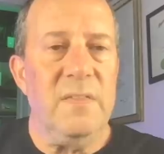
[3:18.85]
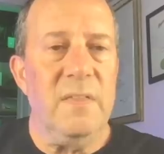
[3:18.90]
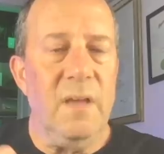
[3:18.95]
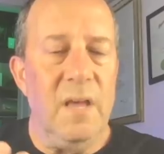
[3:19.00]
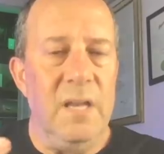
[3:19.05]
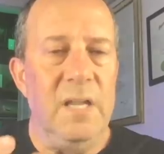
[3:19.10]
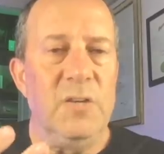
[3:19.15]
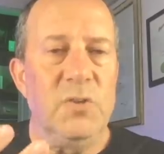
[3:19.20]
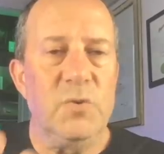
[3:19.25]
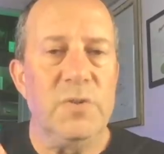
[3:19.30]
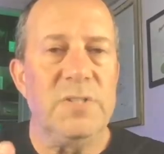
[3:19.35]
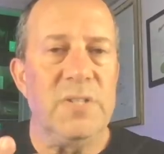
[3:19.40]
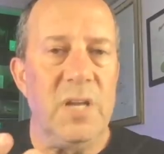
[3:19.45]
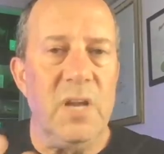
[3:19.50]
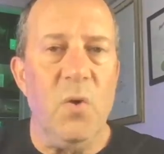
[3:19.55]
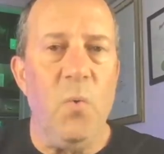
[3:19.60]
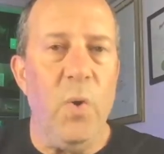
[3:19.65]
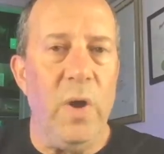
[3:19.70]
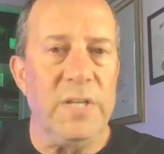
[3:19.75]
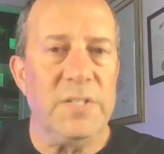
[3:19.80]
An interesting
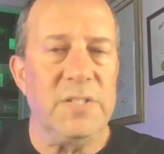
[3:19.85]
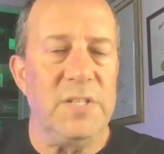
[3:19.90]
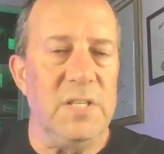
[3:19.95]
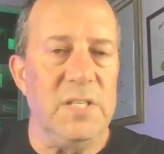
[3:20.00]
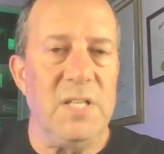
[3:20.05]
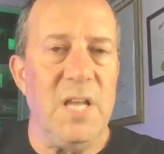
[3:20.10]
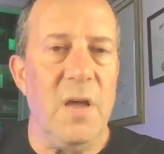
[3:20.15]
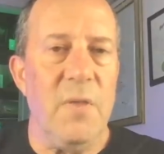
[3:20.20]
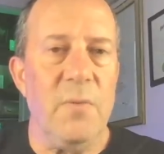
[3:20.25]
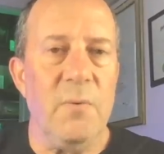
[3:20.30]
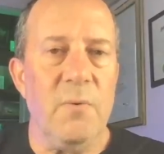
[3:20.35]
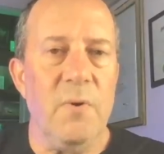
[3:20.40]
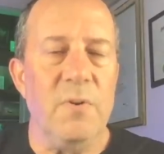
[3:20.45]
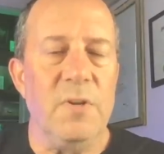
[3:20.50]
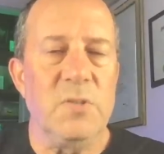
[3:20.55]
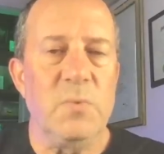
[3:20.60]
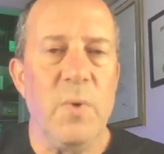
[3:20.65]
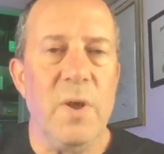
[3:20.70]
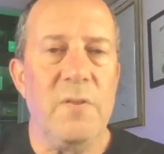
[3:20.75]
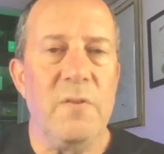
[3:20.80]
question down the road
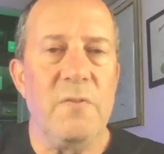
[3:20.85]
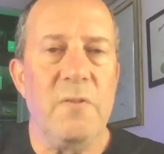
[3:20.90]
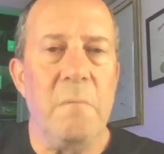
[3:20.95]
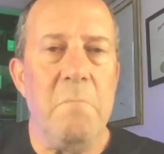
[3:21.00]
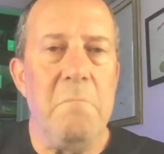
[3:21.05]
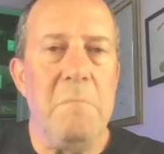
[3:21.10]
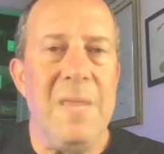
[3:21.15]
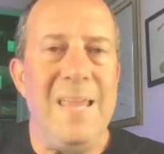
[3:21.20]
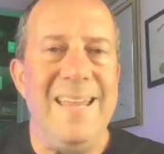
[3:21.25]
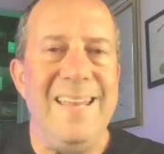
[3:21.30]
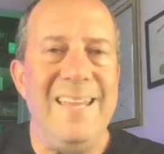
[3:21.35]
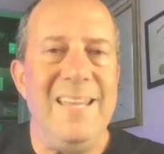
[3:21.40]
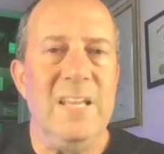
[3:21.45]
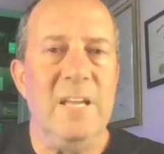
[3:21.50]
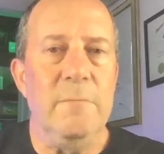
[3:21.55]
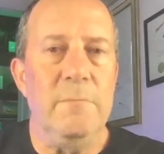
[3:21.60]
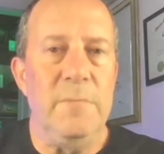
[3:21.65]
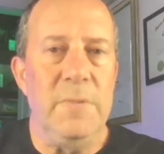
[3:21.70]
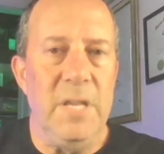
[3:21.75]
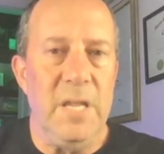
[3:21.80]
is whether the
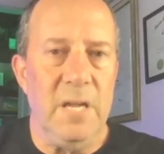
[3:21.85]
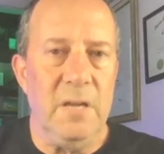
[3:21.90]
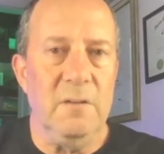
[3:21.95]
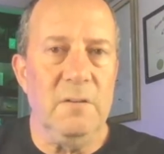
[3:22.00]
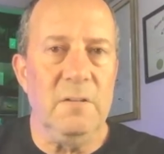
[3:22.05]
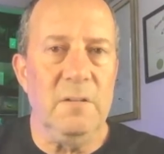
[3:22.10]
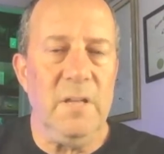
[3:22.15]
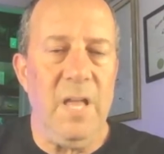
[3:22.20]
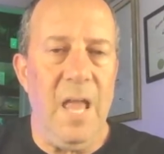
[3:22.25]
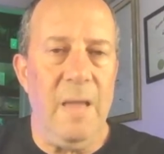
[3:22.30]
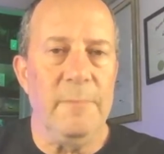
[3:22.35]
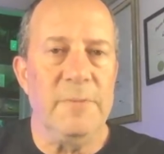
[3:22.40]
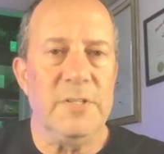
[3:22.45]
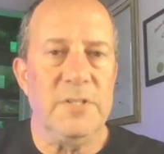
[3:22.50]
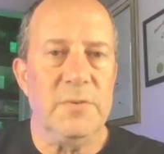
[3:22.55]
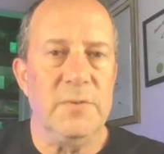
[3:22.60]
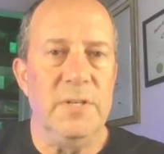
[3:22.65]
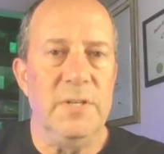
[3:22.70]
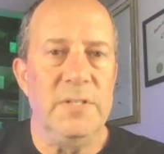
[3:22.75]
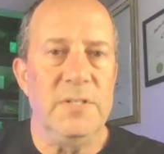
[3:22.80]
medium nickel
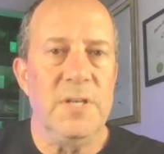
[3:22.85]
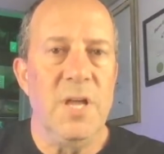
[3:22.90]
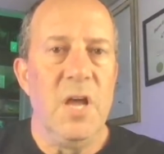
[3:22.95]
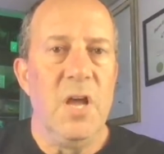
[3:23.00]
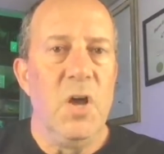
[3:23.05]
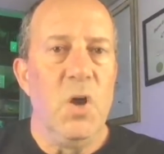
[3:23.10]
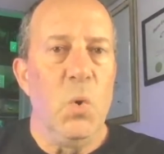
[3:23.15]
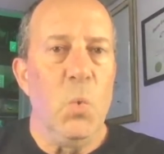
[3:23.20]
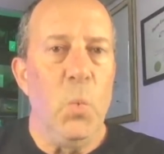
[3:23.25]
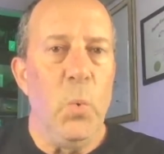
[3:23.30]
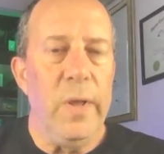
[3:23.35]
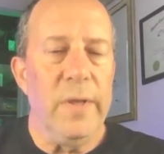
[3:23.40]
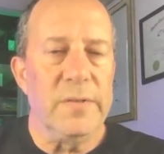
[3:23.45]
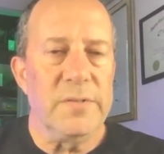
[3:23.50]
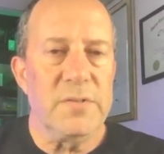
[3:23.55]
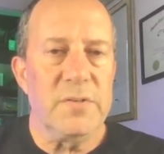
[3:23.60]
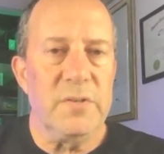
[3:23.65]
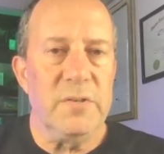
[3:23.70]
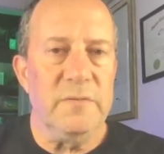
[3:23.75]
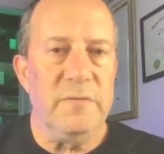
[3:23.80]
chemistries will
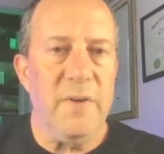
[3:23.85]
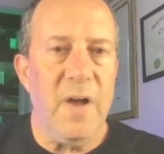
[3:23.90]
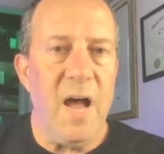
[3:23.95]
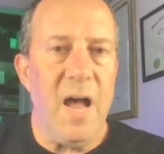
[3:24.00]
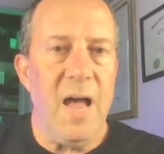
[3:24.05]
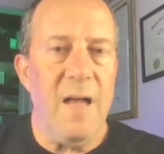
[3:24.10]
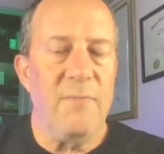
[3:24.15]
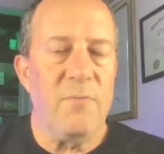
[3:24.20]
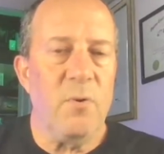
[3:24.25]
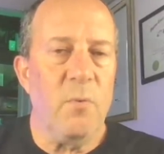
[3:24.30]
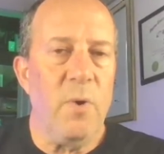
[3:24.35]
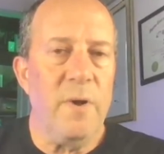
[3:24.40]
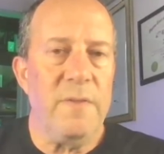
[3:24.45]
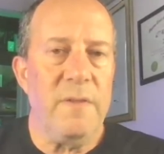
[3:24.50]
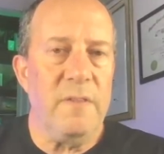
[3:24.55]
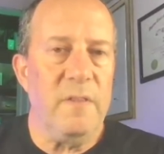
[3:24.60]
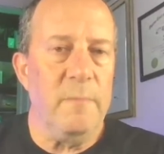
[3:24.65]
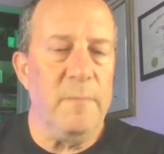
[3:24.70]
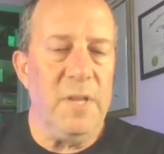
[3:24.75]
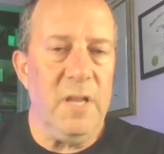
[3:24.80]
survive or whether
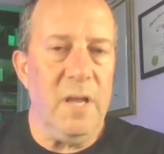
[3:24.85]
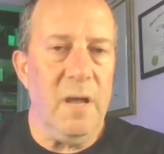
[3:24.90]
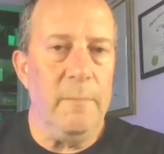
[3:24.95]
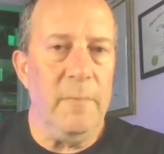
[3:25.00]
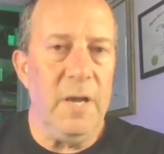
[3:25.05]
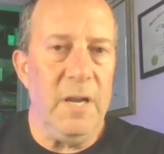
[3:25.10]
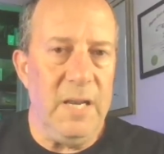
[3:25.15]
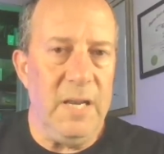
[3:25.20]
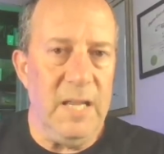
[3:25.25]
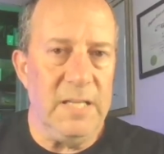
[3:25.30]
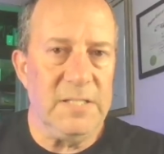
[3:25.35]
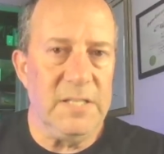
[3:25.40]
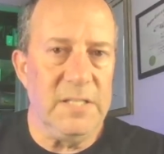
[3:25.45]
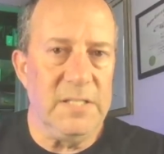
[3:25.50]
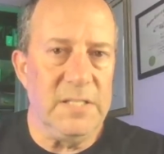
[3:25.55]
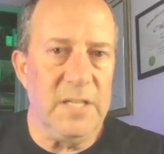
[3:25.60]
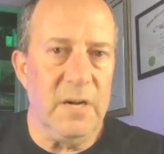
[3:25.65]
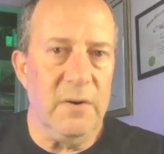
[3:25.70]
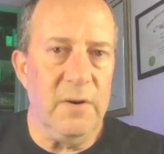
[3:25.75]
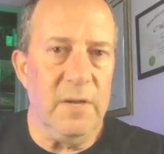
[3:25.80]
they'll become
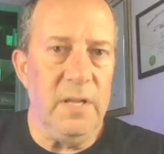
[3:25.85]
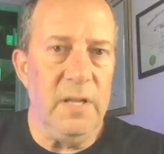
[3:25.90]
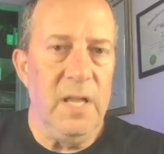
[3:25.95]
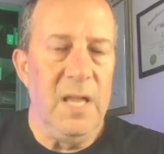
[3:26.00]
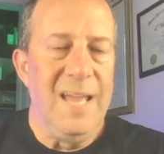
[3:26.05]
unnecessary.